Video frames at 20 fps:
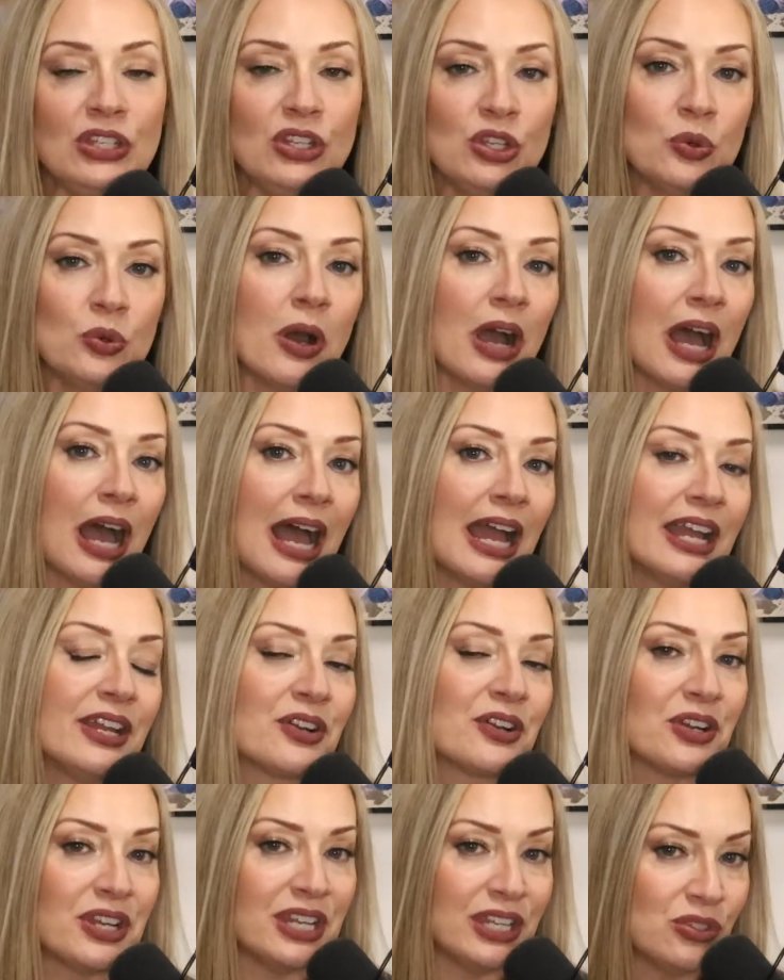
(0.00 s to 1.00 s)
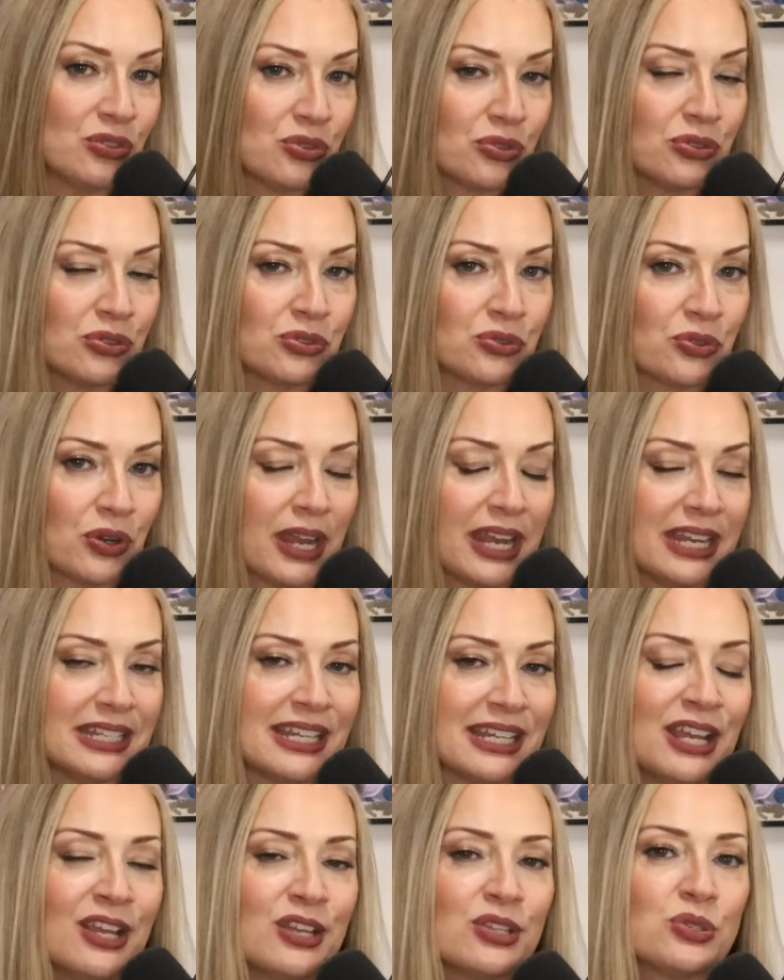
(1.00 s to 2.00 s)
you a higher interest rate
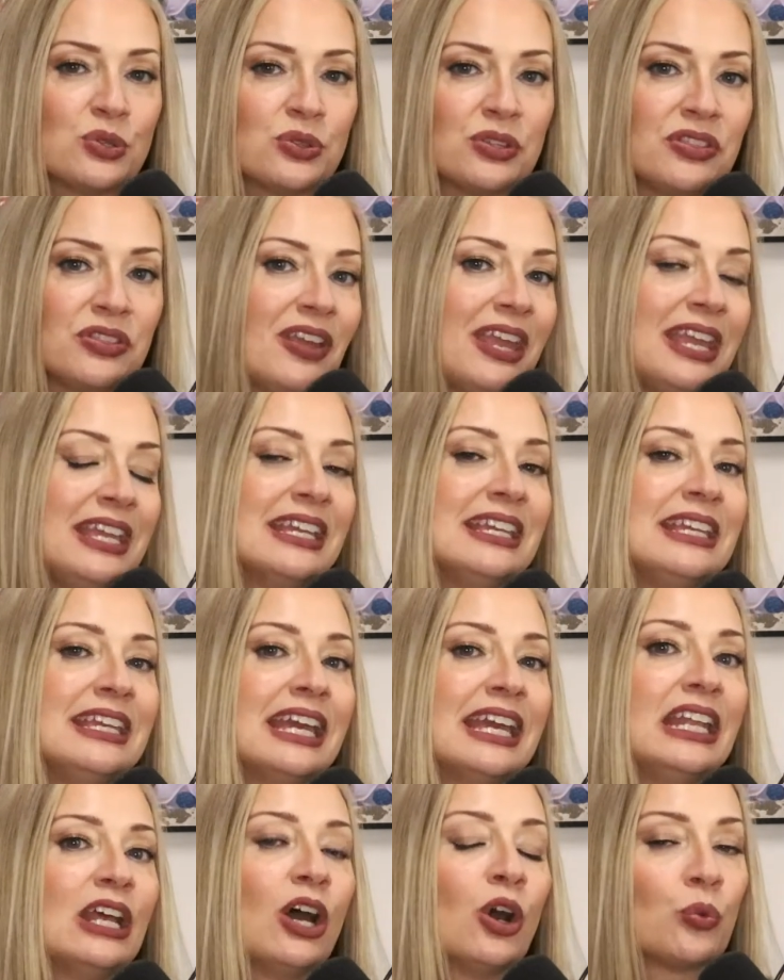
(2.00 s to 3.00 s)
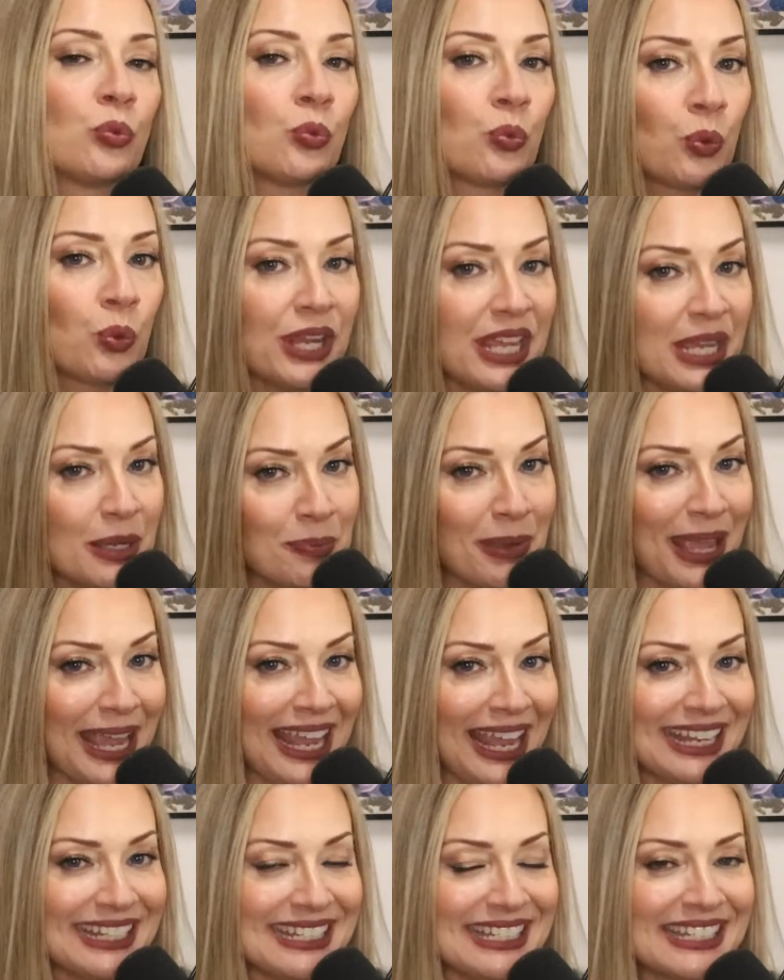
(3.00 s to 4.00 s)
so that they can get a
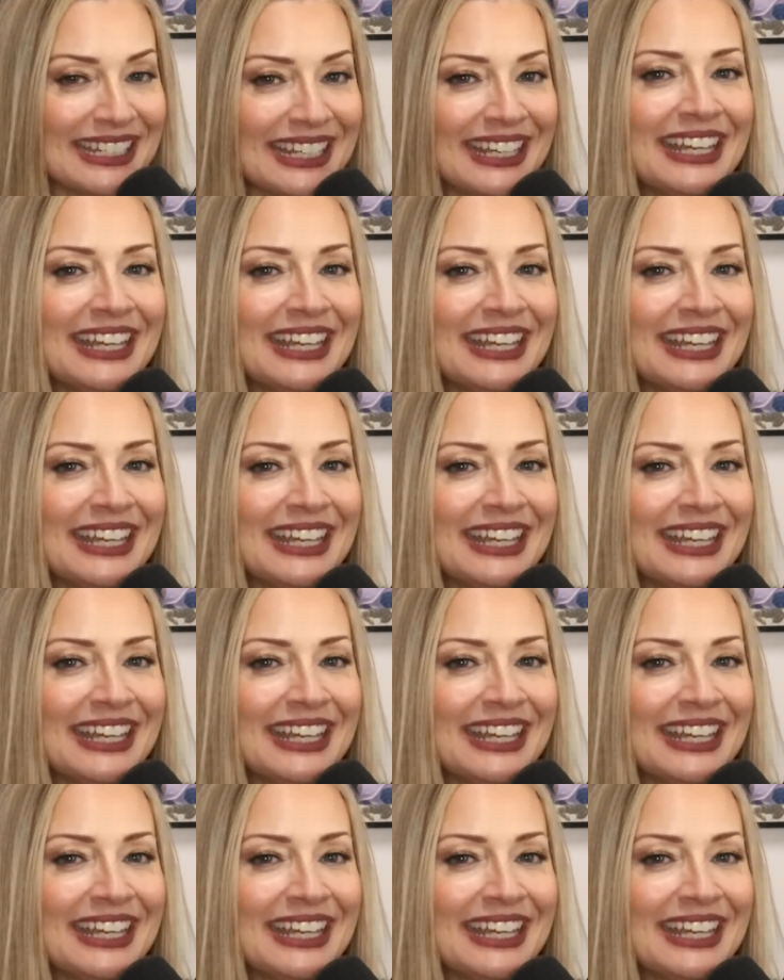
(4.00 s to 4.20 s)
rebate